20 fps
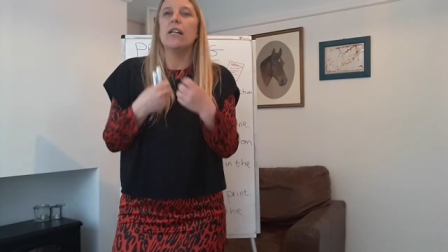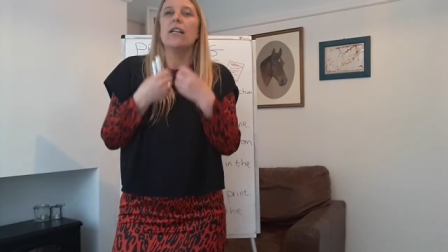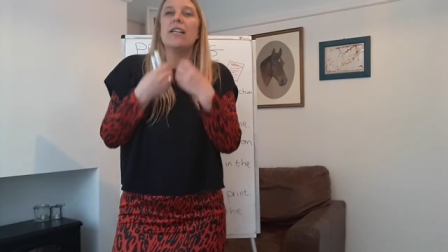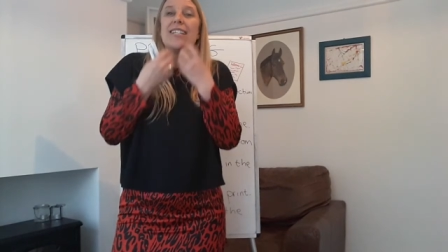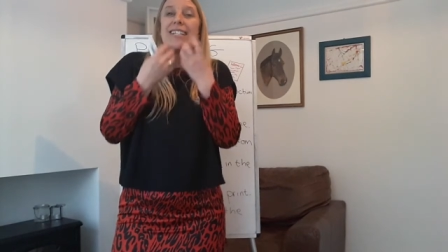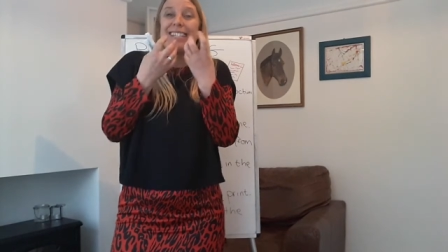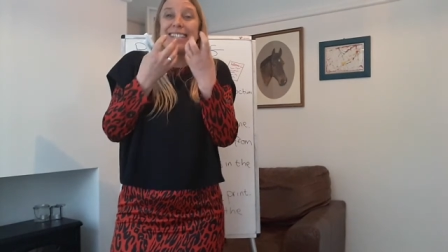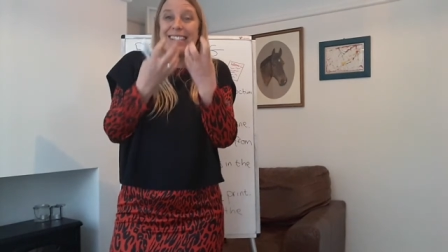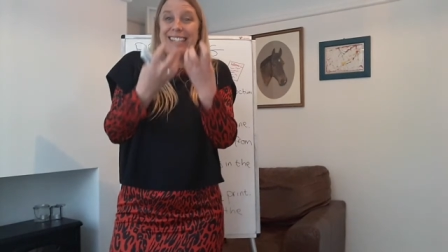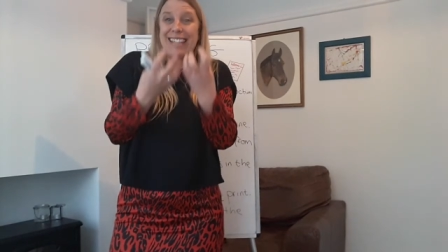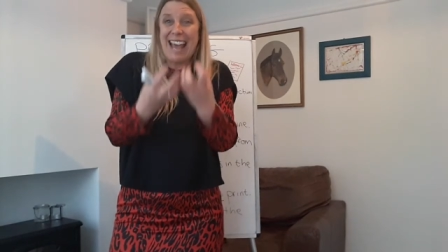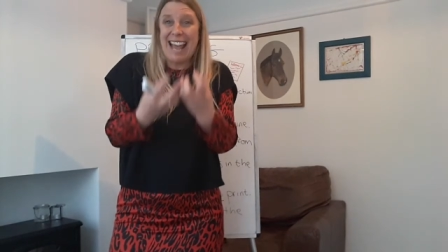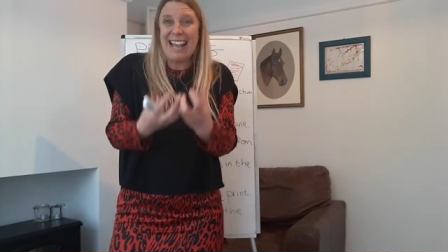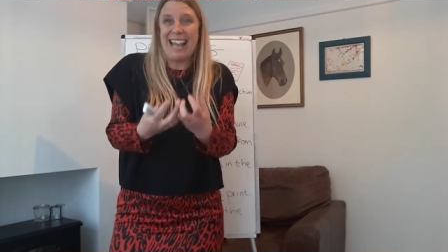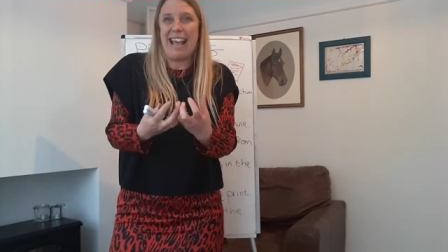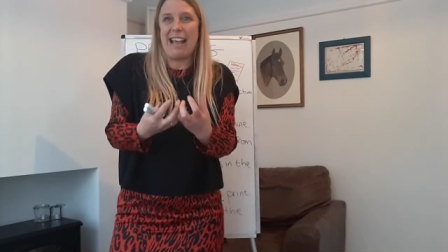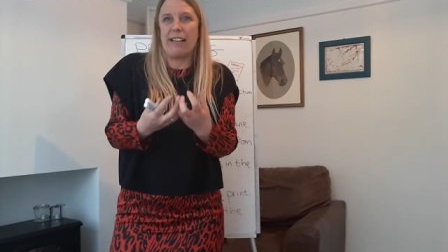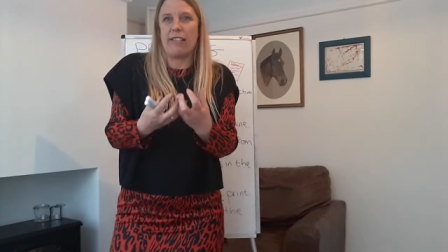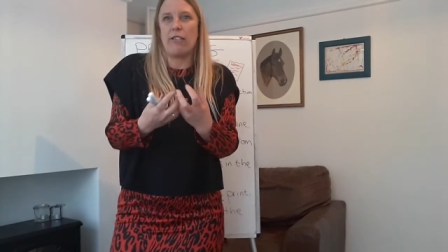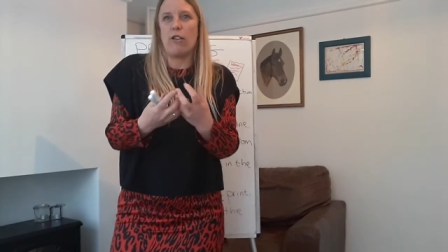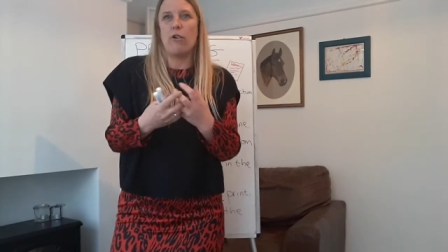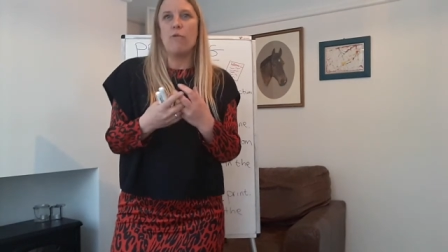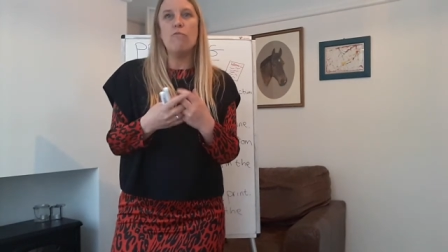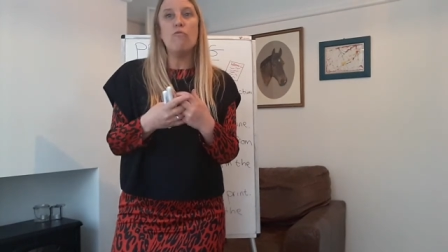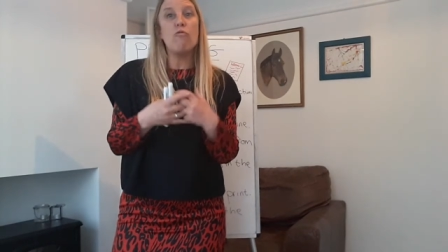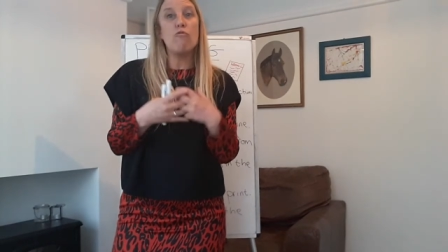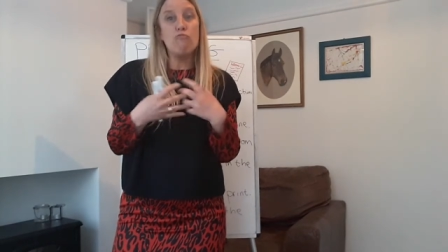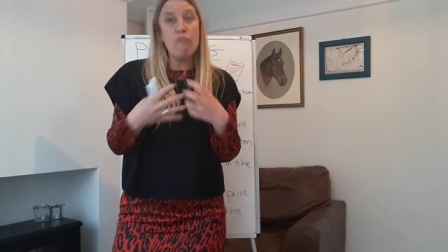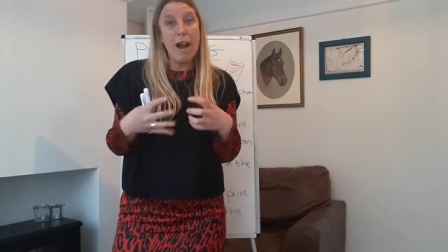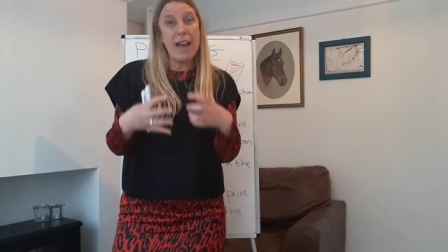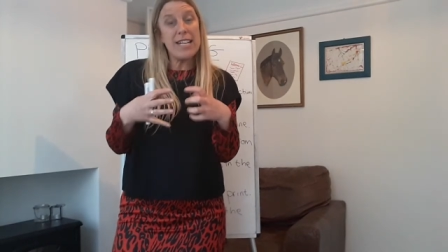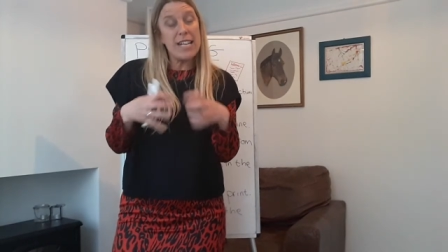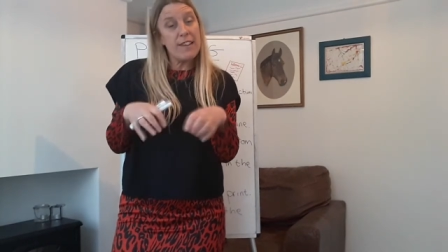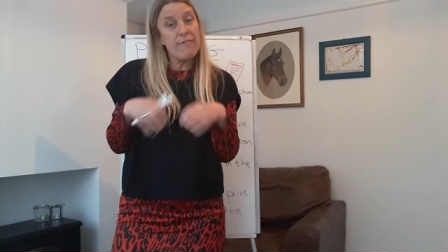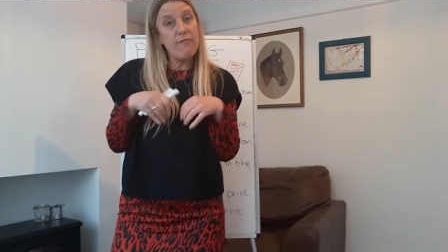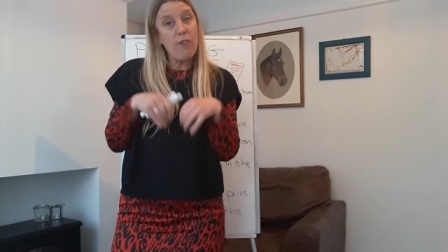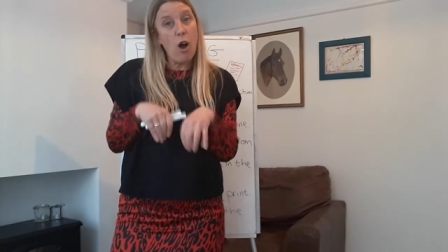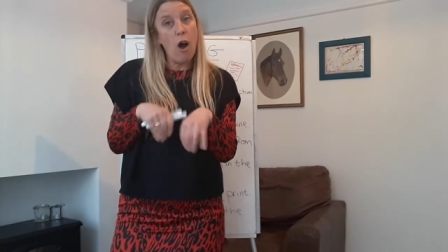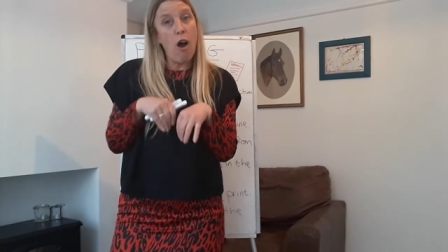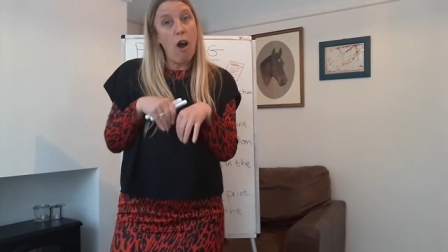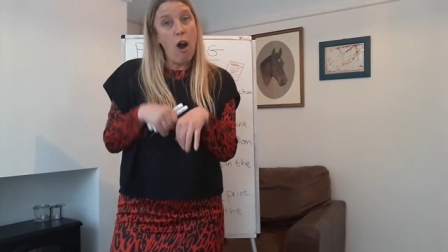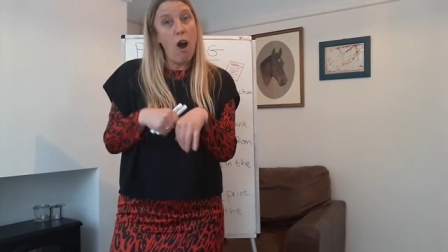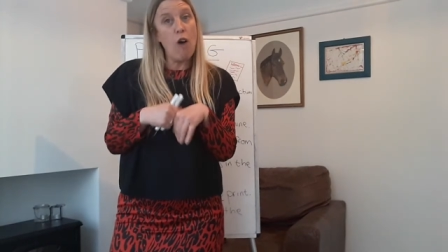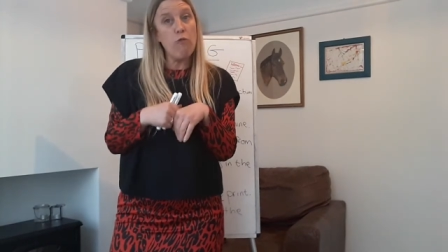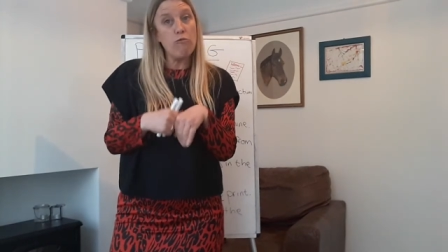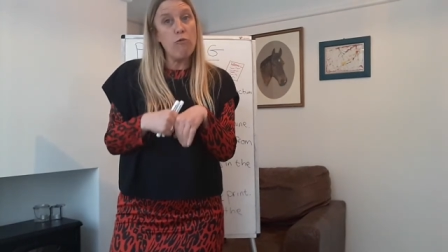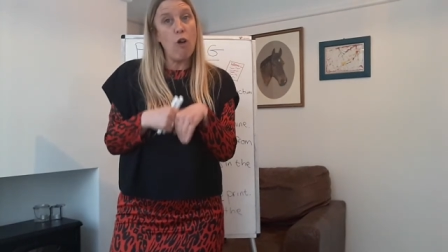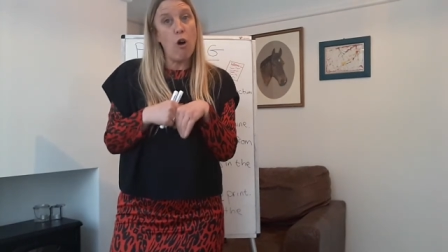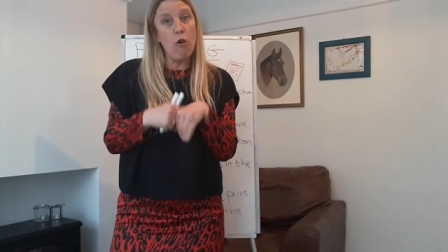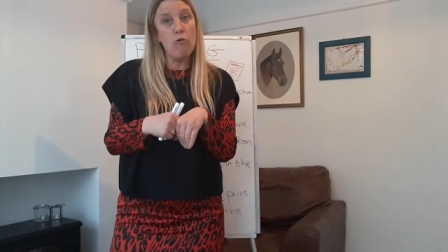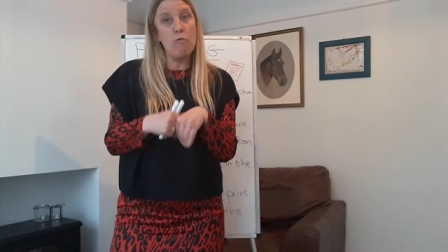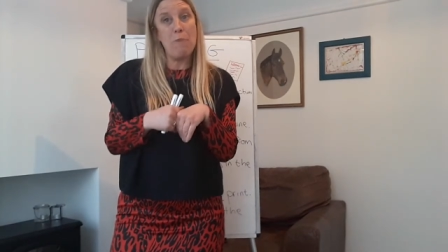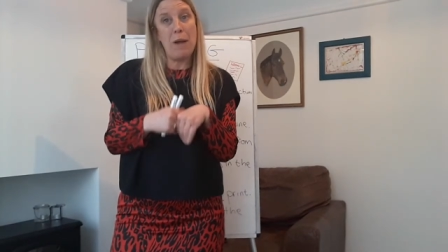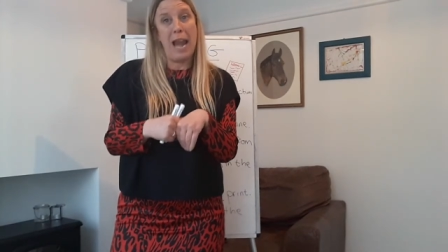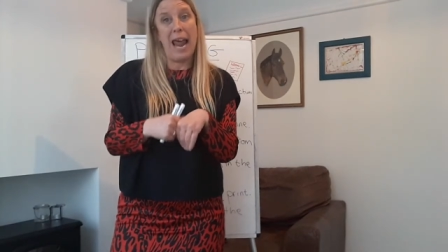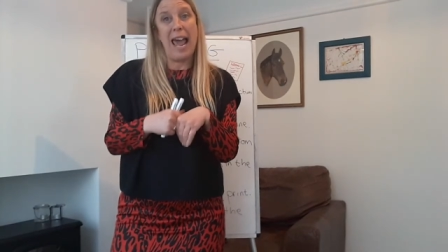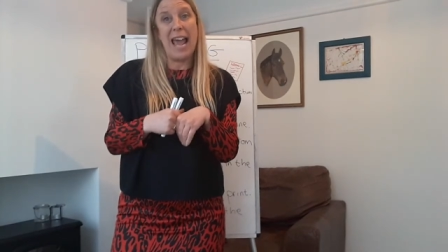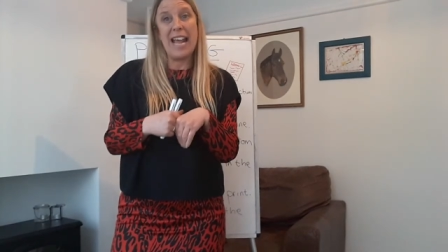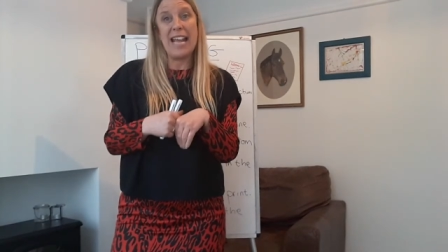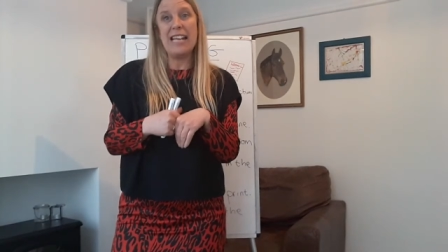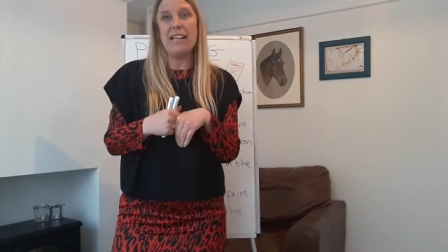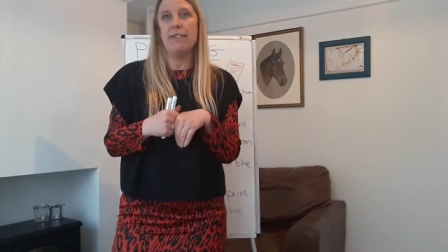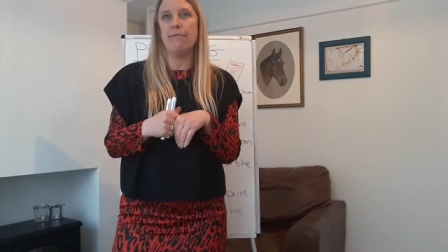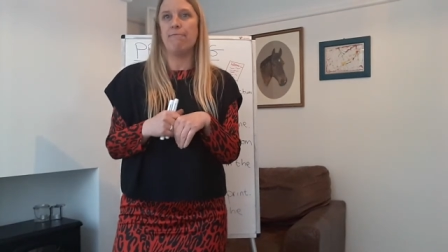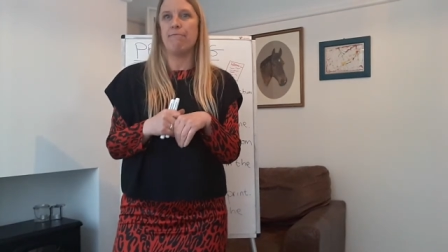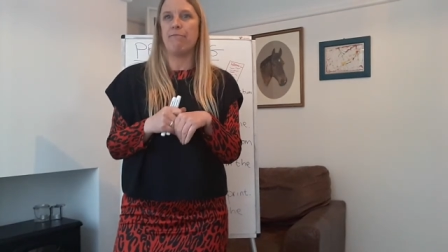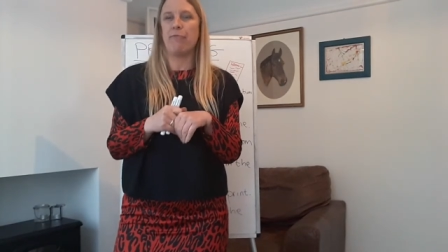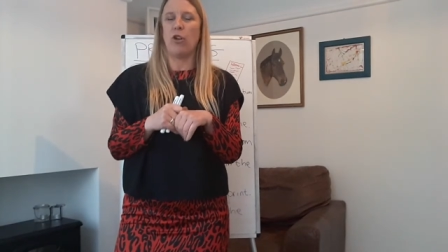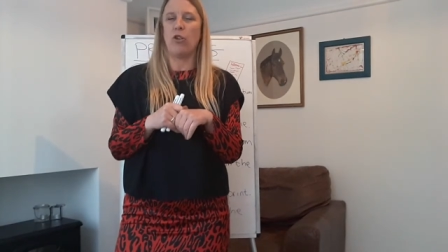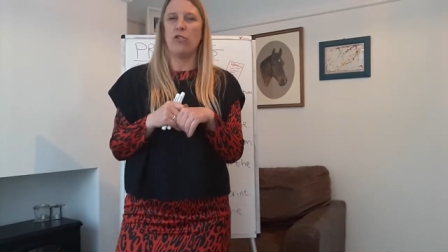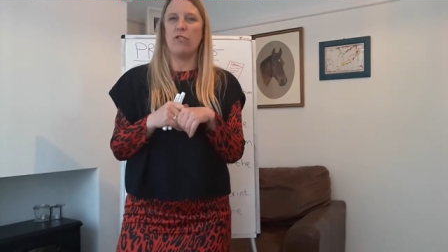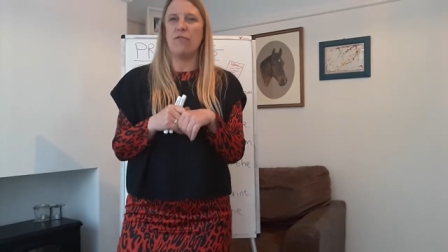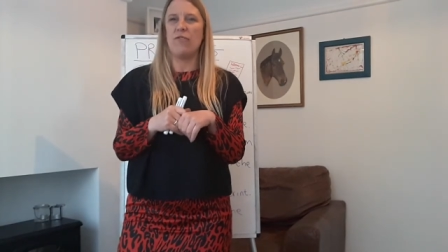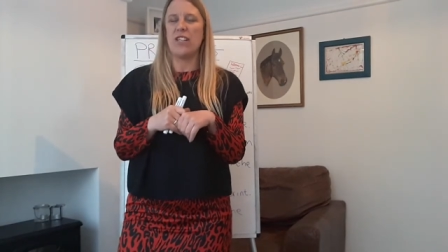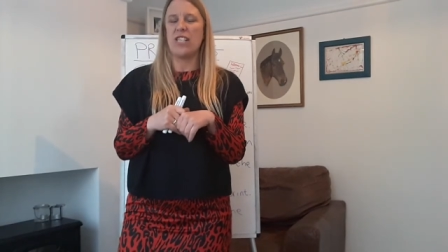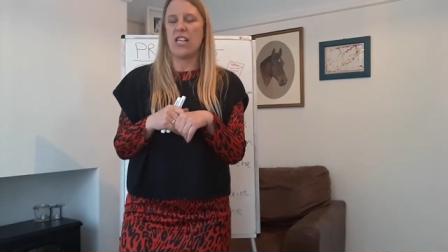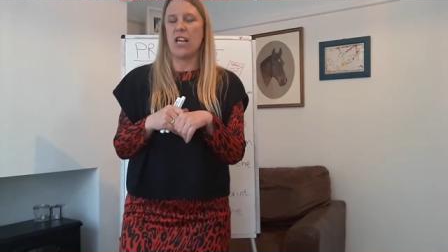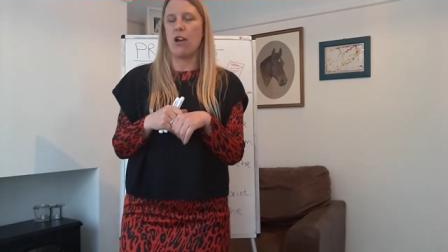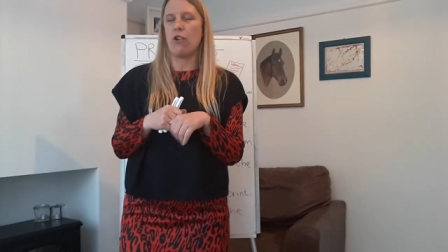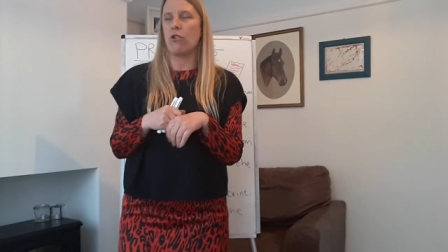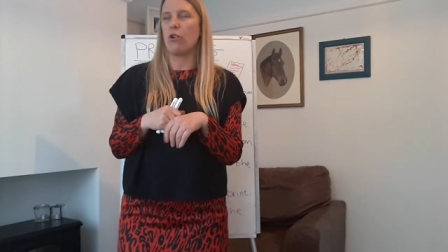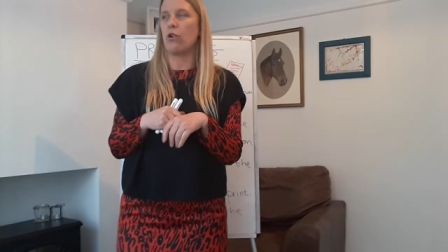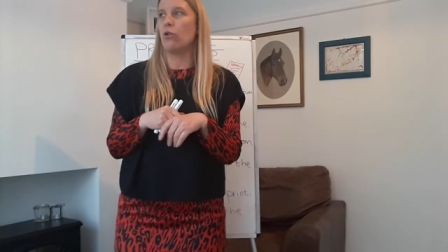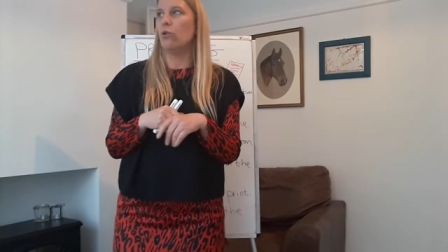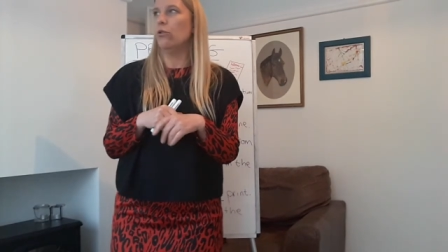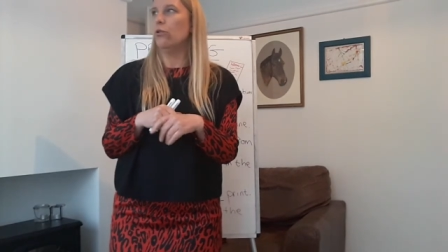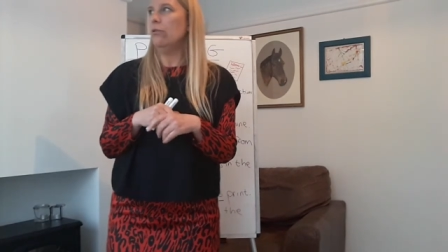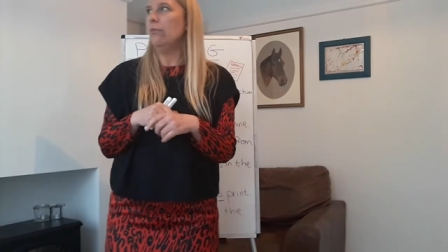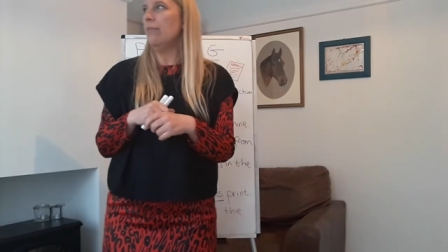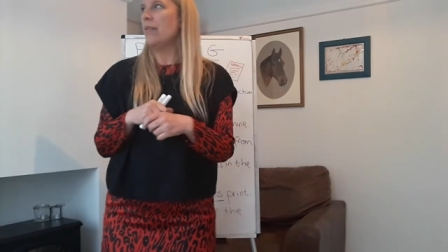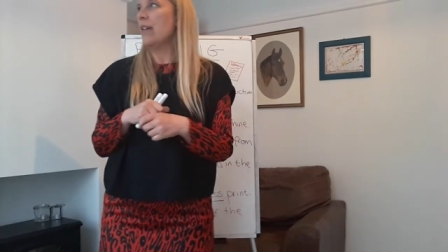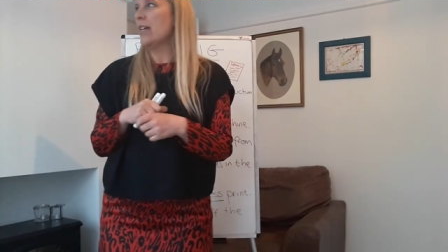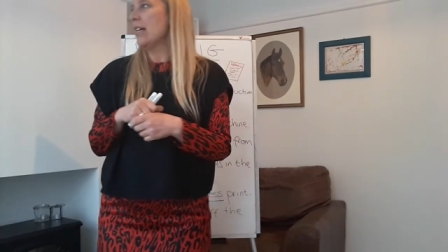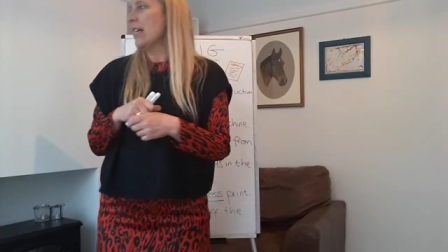saying them, ready for our role play on the video call.